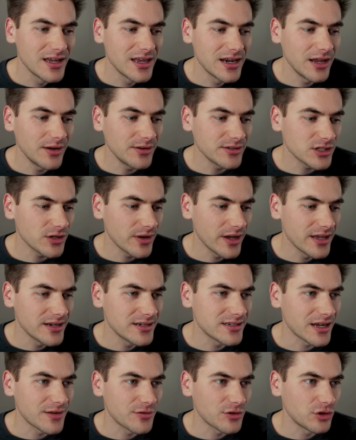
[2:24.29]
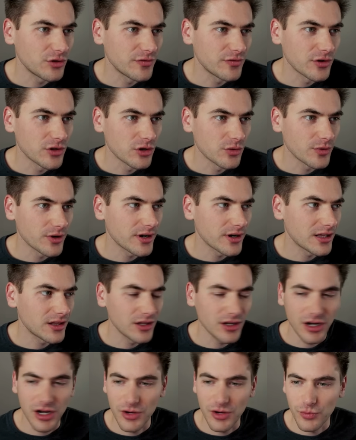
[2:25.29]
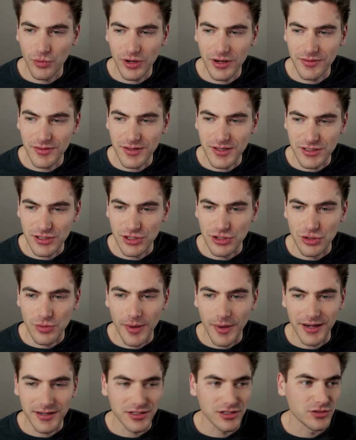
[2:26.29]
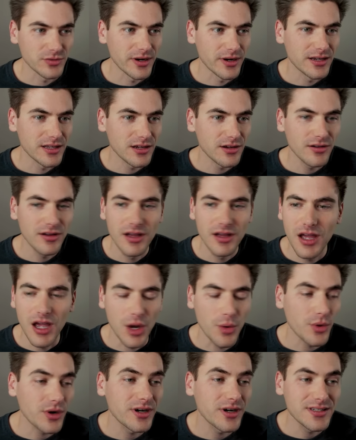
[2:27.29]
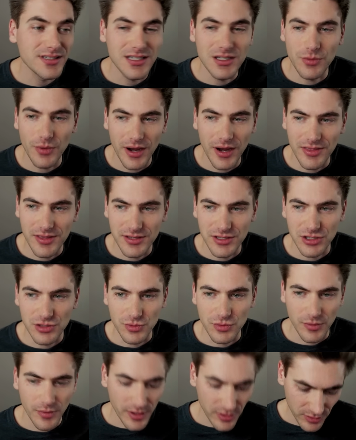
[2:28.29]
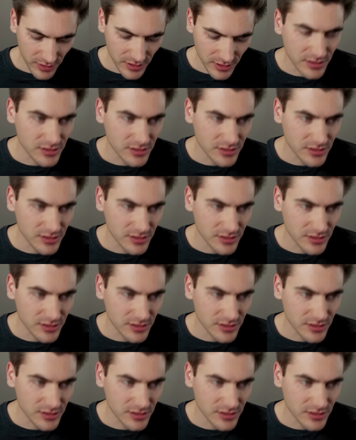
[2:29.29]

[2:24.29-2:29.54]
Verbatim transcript: Now let's go ahead and dive a little further. We're going to click on one of these to-do boxes right here, and we're going to see why this is re-rendering.